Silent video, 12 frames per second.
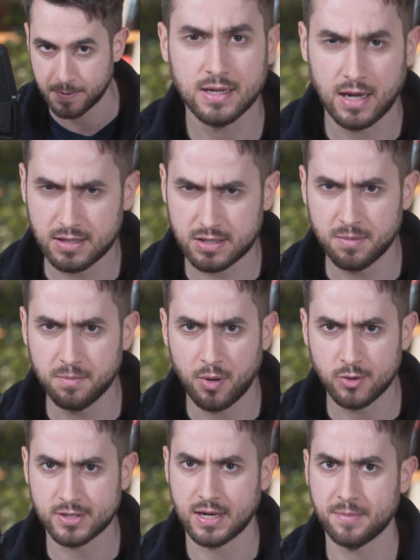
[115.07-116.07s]
Custom
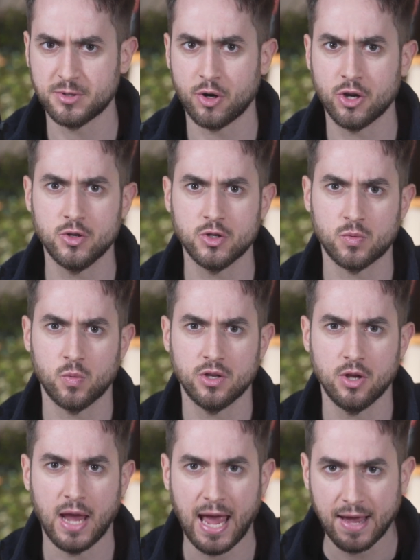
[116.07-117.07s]
post types are used when
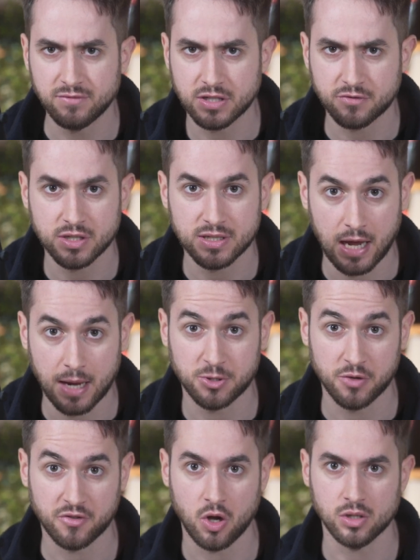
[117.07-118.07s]
you have different types
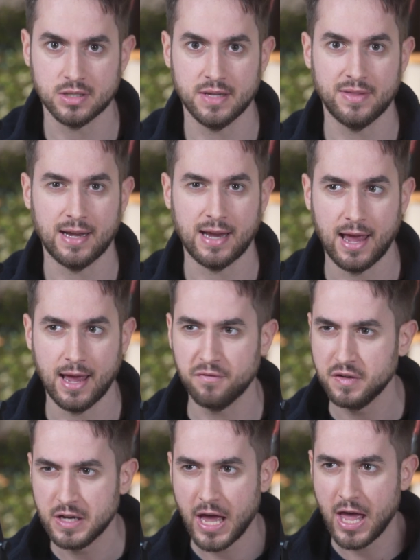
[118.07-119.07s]
of content that have
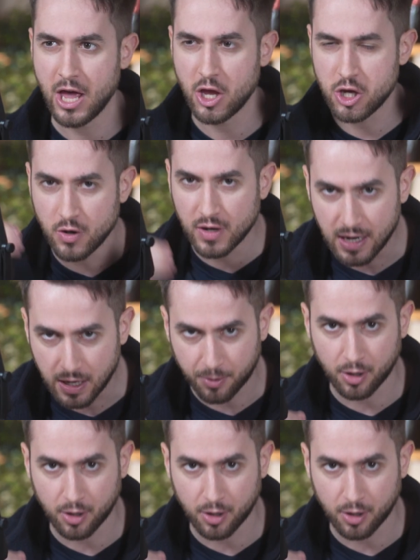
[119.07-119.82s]
unique